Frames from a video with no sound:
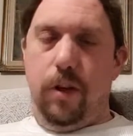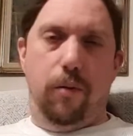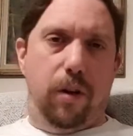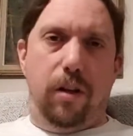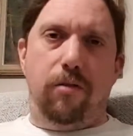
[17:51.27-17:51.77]

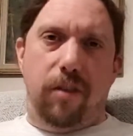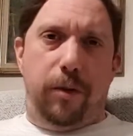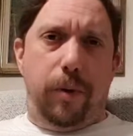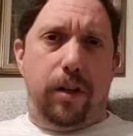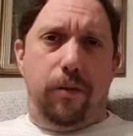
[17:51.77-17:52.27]
Well, they're not really
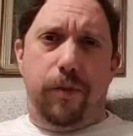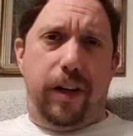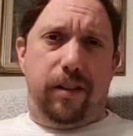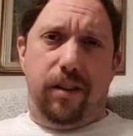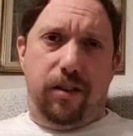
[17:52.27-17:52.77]
special
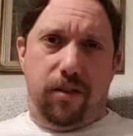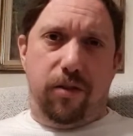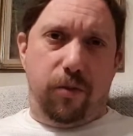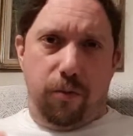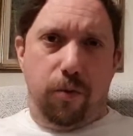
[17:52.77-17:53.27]
effects, they're just
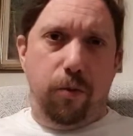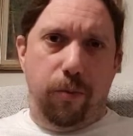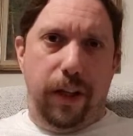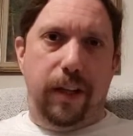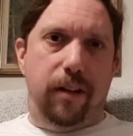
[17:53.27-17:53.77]
sort of
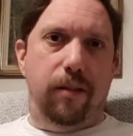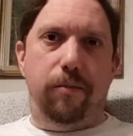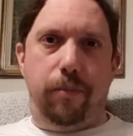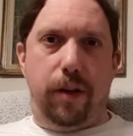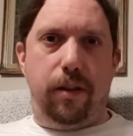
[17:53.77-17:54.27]
zoomed
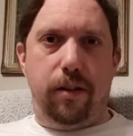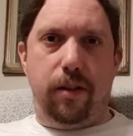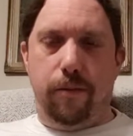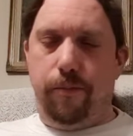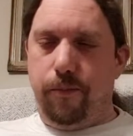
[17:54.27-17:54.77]
in, but
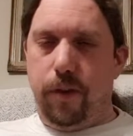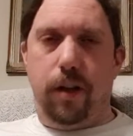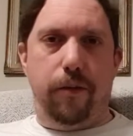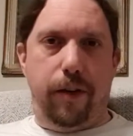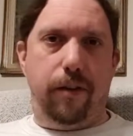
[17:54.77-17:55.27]
I
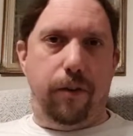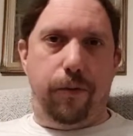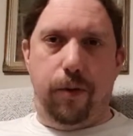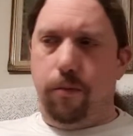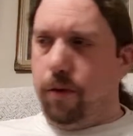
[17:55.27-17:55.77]
love how they're
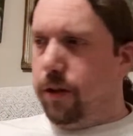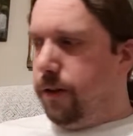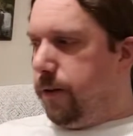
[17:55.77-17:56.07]
filmed.